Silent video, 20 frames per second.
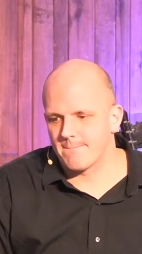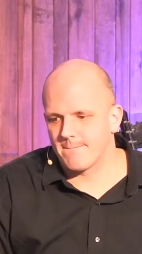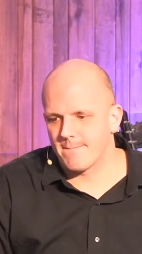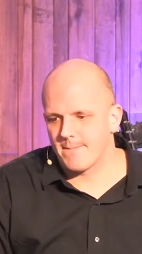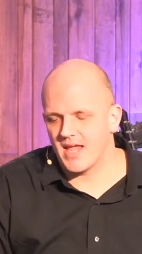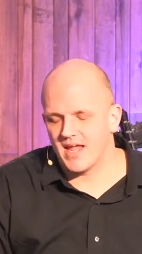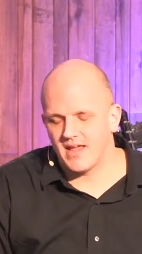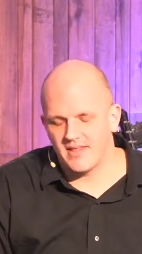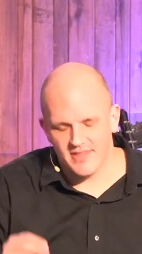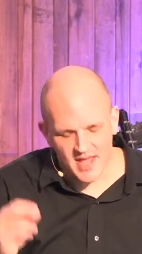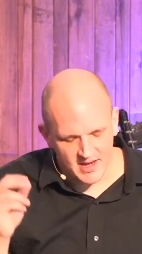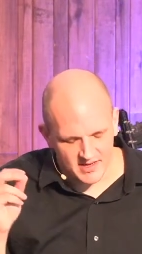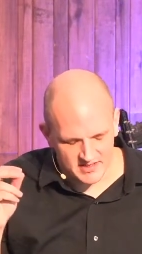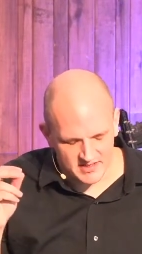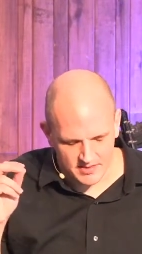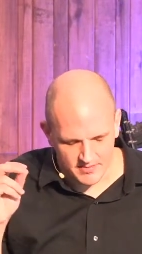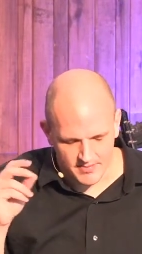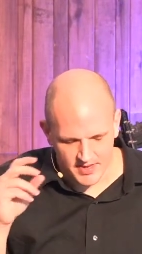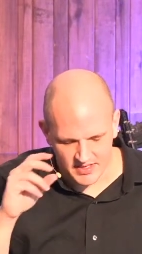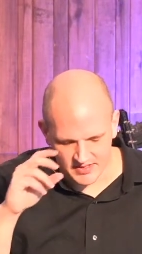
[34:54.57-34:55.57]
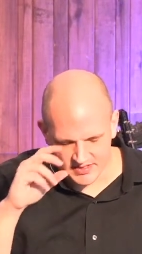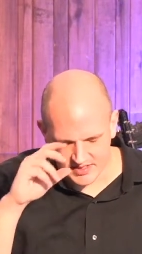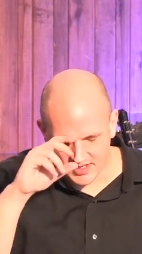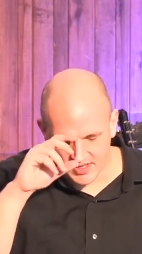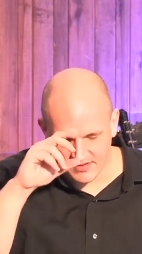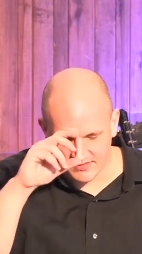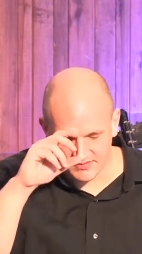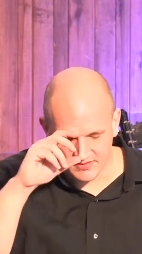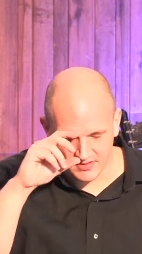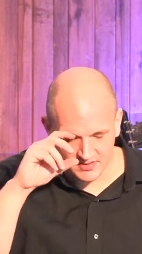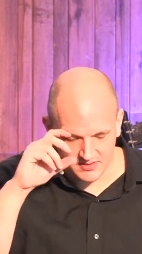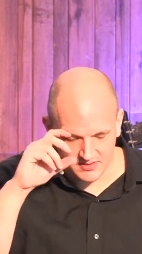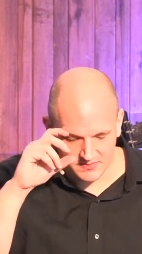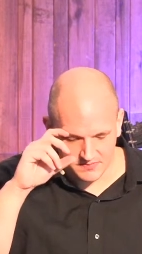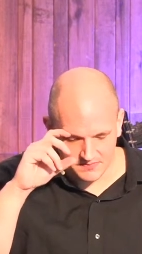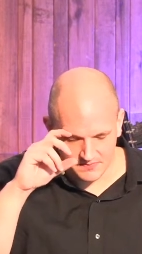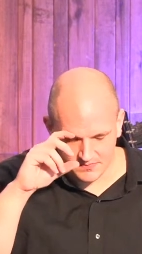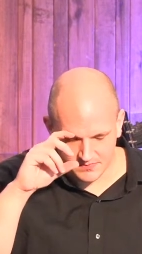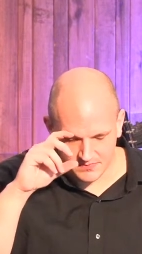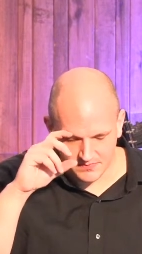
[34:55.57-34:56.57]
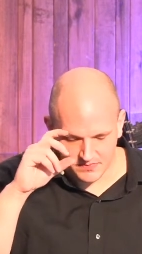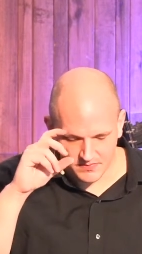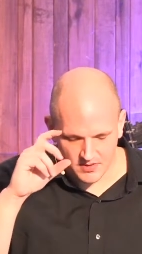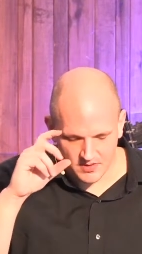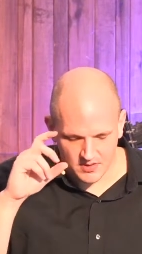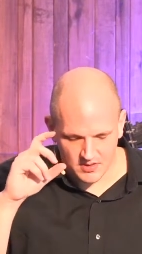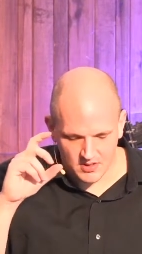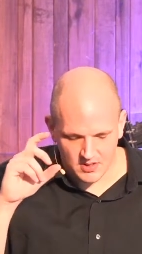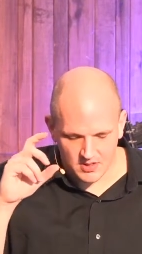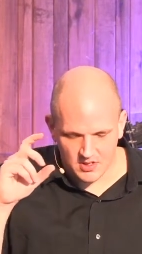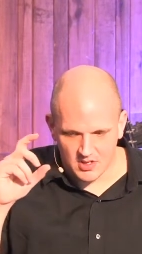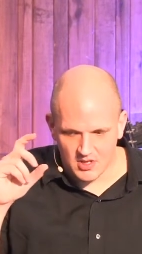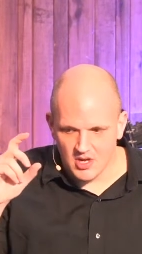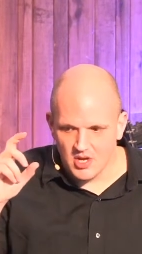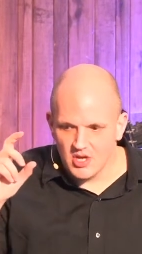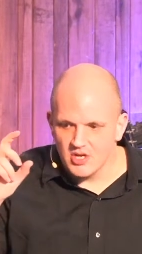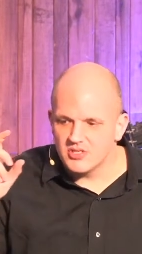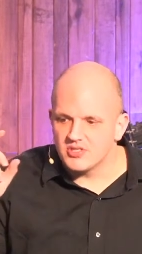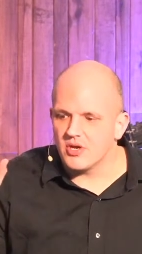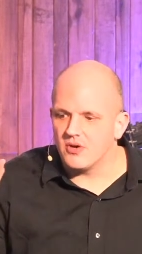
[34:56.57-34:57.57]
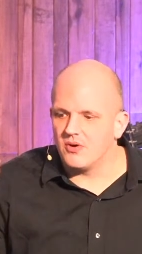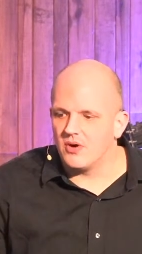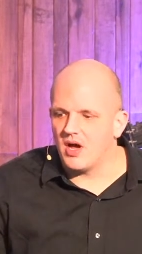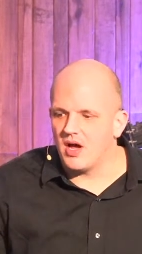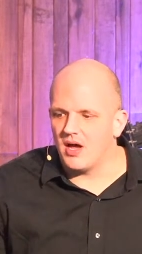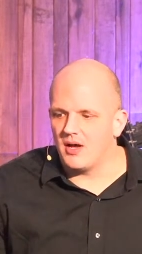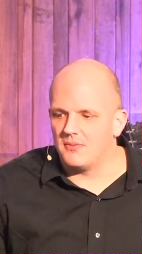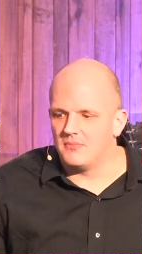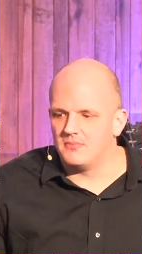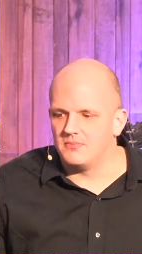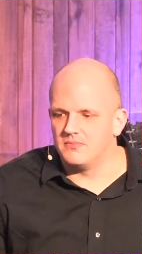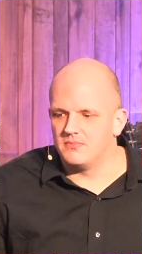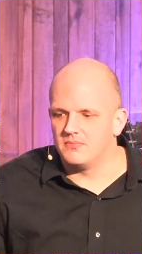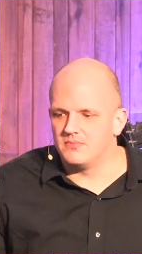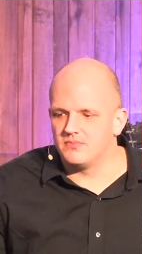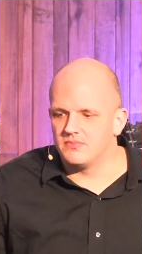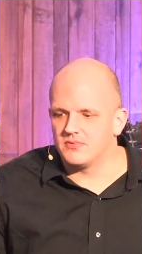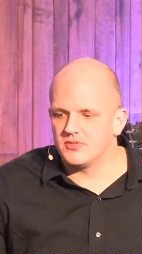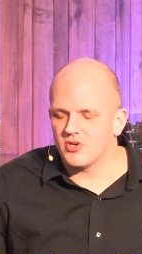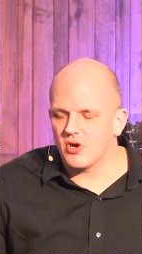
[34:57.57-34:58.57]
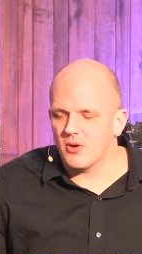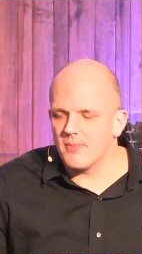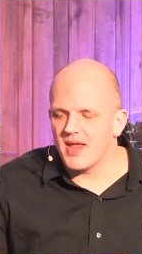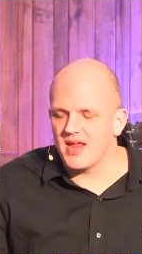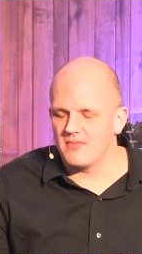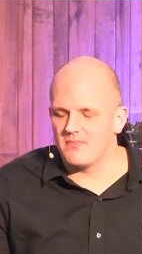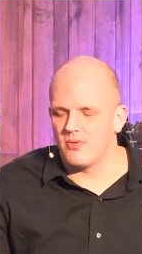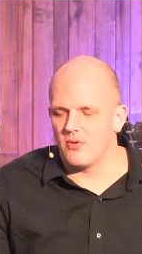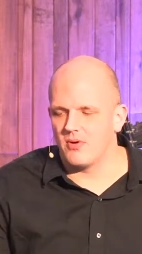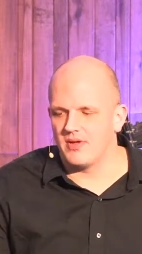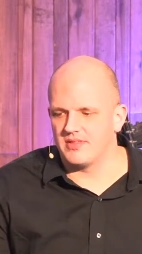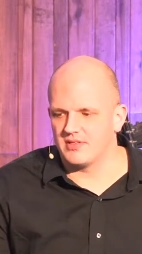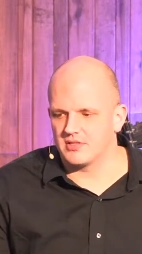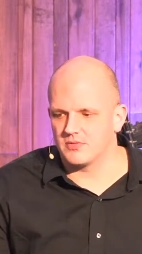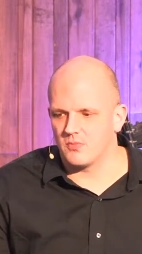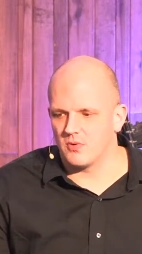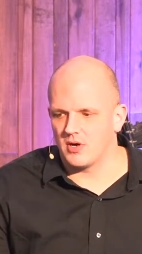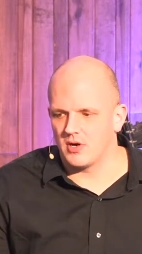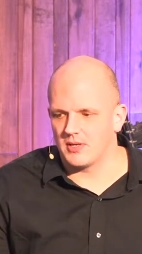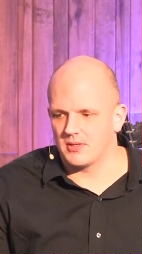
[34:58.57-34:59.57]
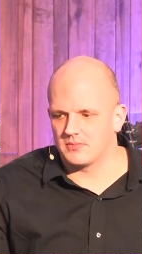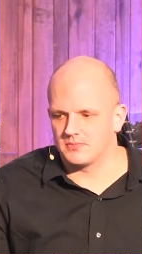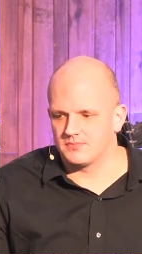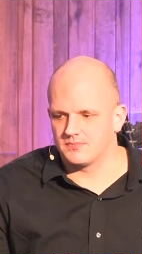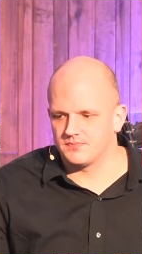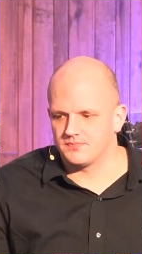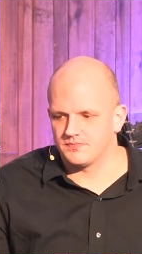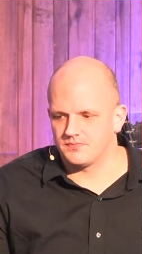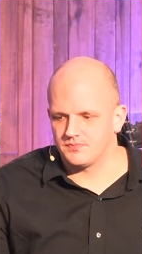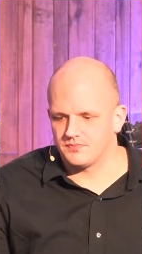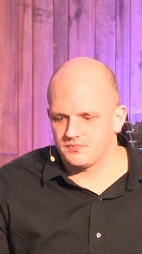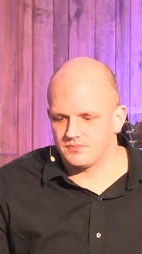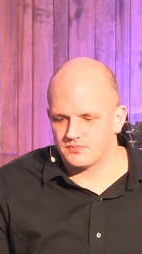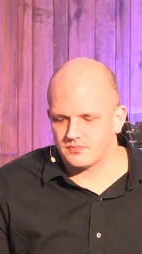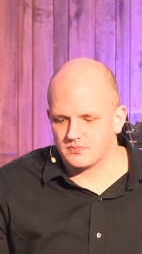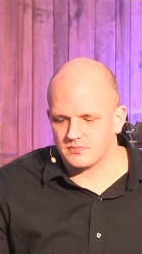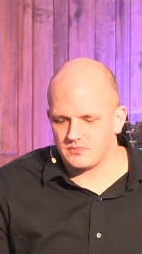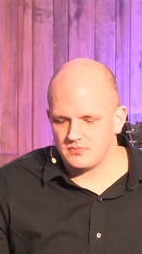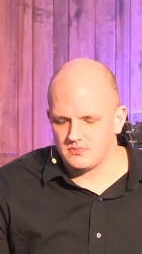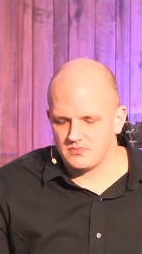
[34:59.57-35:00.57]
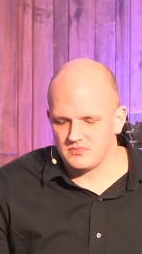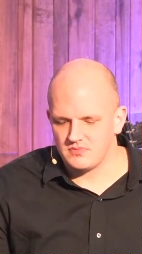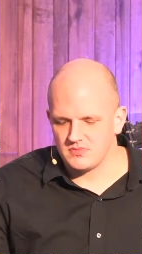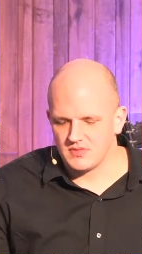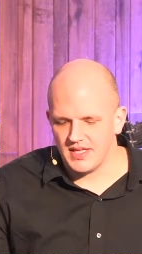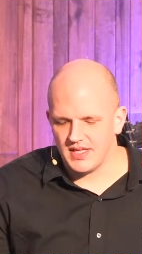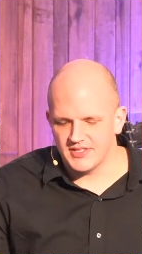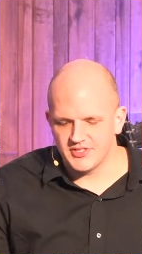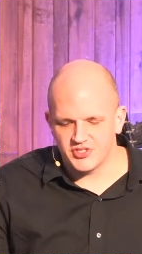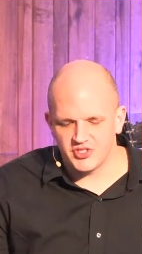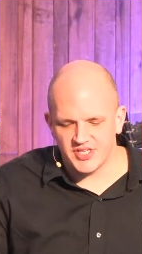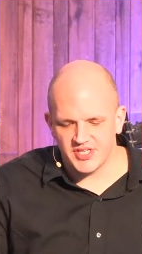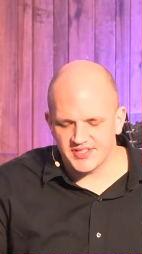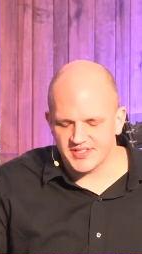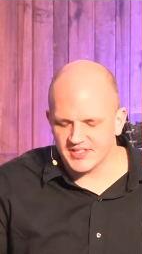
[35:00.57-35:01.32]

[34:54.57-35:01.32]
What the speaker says: And that is an amazing gift. So our main point this morning, as Jesus